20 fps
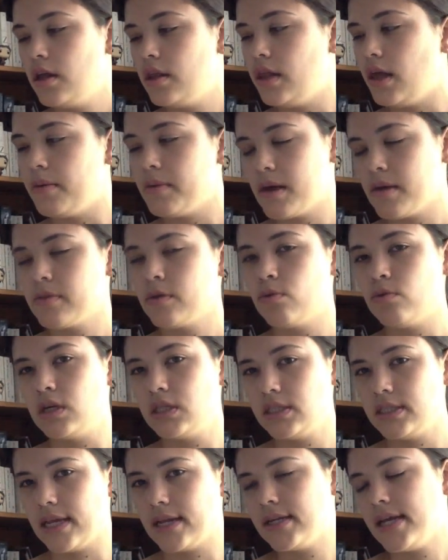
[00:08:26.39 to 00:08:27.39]
They become the
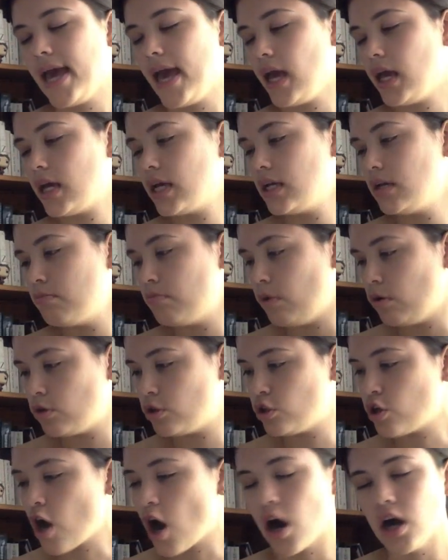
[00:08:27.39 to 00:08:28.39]
ones that take most
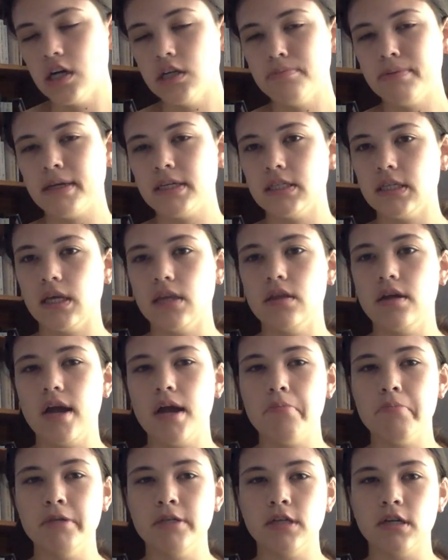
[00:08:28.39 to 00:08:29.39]
charge because the other
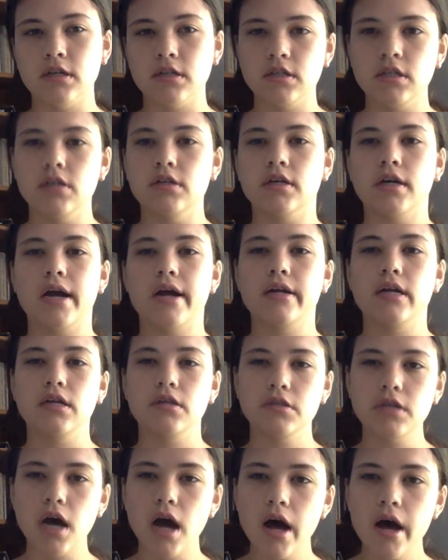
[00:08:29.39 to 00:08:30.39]
animals are considered kind
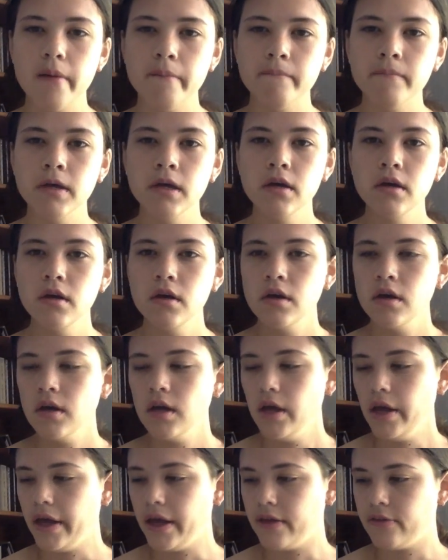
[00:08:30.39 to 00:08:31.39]
of dumb
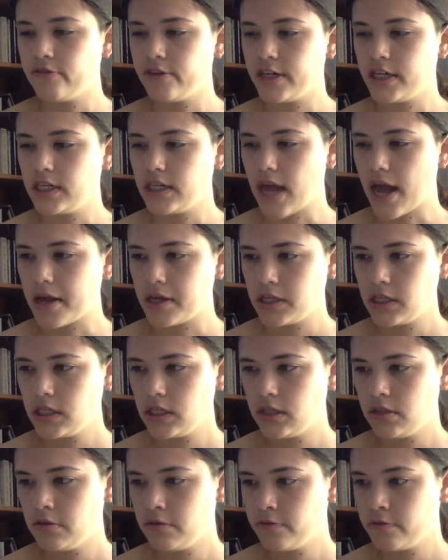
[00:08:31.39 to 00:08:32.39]
and very
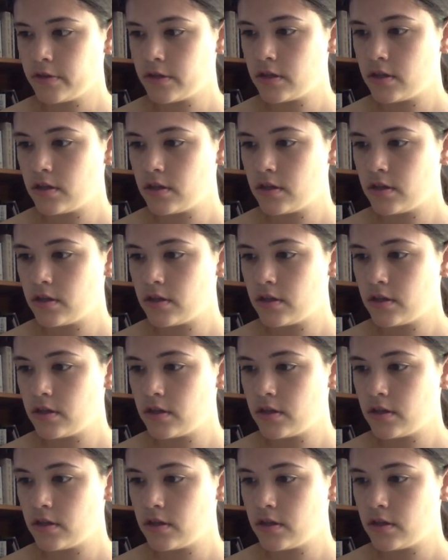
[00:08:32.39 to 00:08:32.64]
naive.